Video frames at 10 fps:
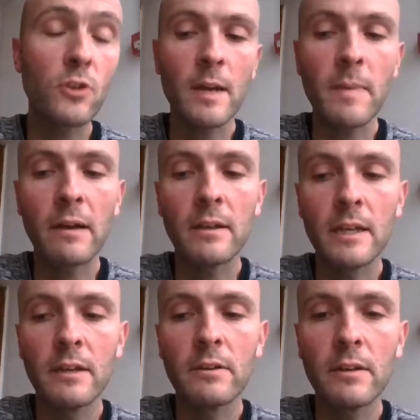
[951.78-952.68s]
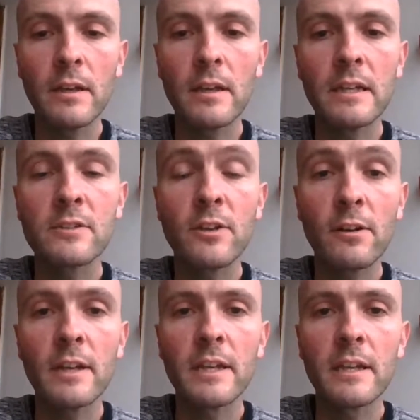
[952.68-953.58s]
talking about it here
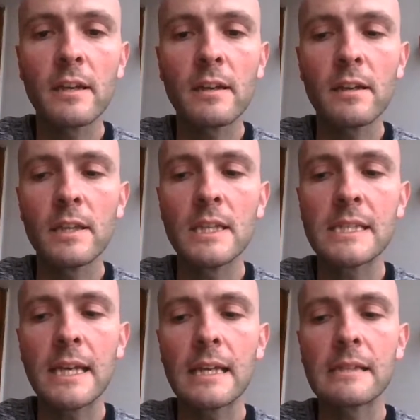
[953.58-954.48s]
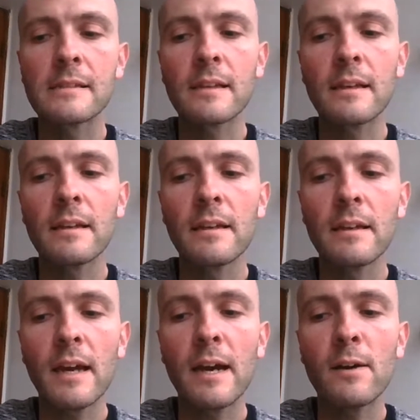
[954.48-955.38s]
internally these days,
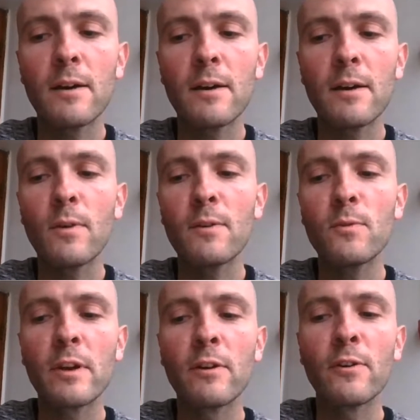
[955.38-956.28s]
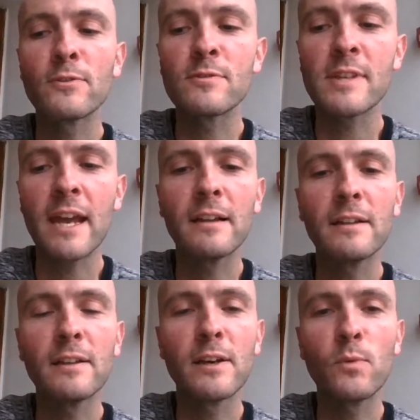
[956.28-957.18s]
how we're going to
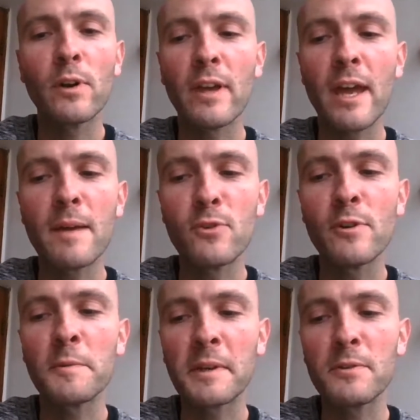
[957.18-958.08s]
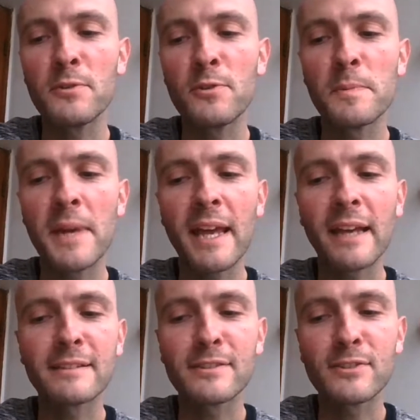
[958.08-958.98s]
tackle WordCamp Europe
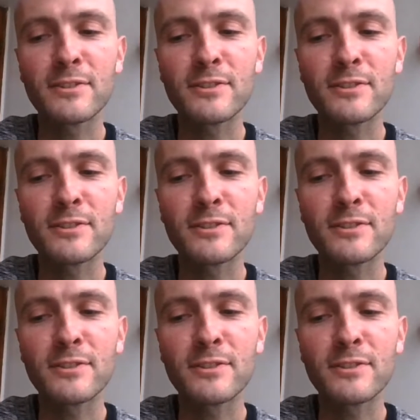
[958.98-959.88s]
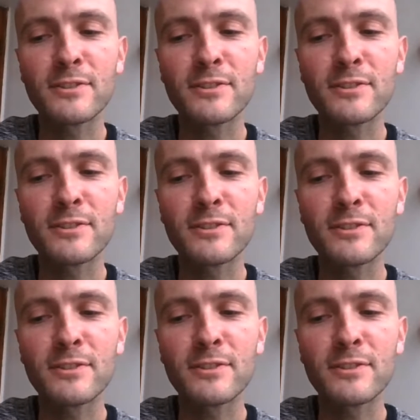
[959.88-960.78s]
next. So maybe I am
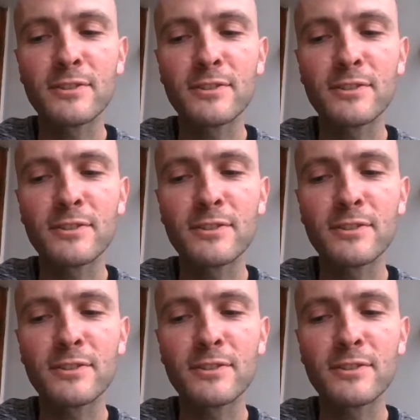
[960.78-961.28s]
going to talk about it.